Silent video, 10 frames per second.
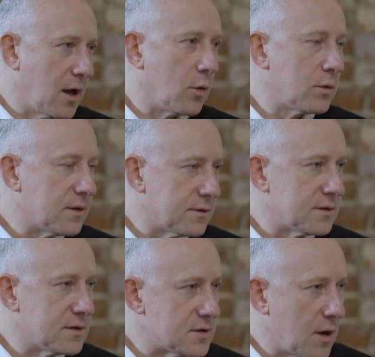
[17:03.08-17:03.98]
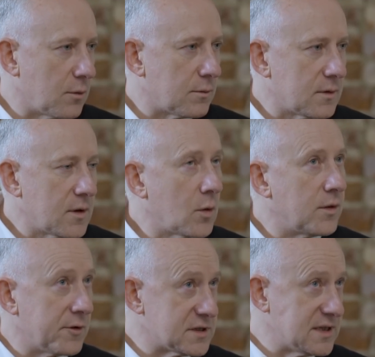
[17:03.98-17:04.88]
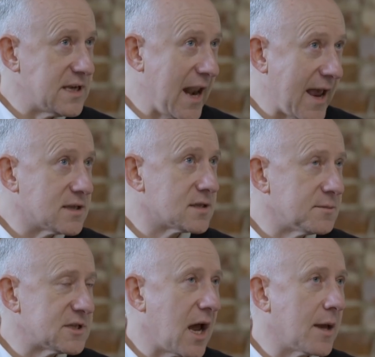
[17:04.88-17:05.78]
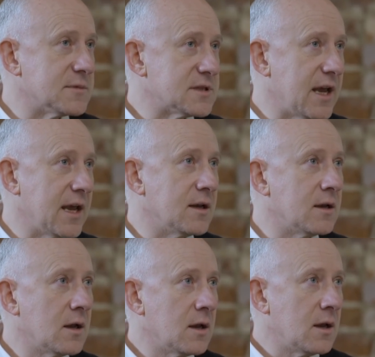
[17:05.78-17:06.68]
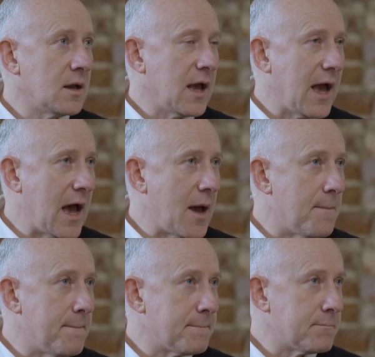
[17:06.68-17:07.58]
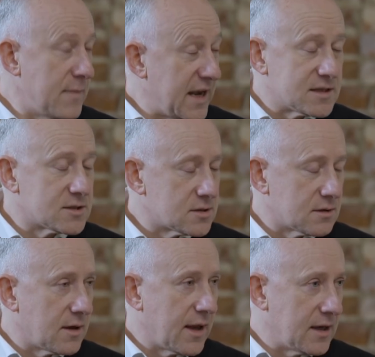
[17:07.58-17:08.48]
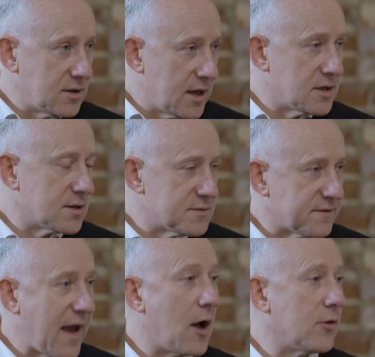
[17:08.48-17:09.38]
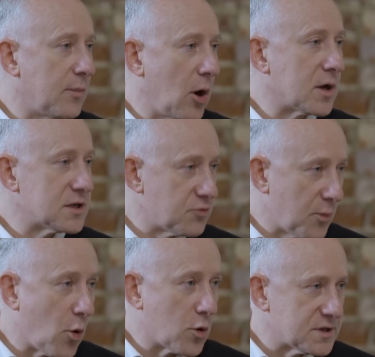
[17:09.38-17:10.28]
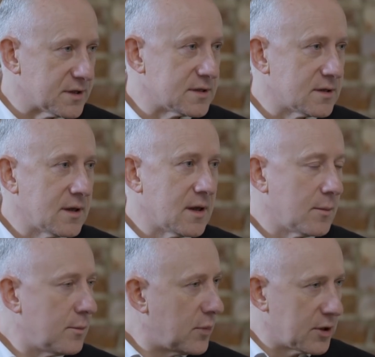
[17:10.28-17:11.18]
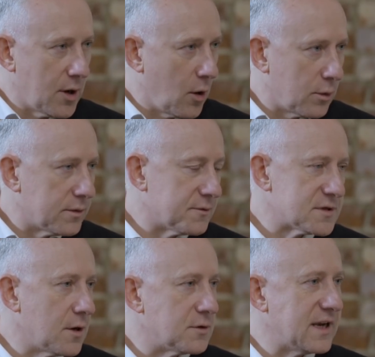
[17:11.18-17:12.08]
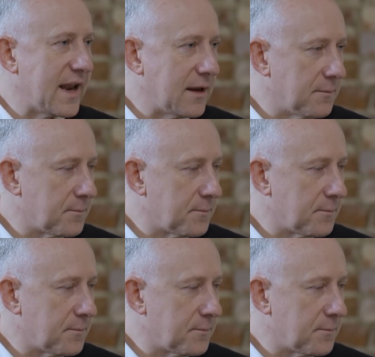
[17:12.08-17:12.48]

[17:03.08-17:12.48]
No, there is a delay sometimes in minutes in terms of how the block is reported, but no, there is no delay.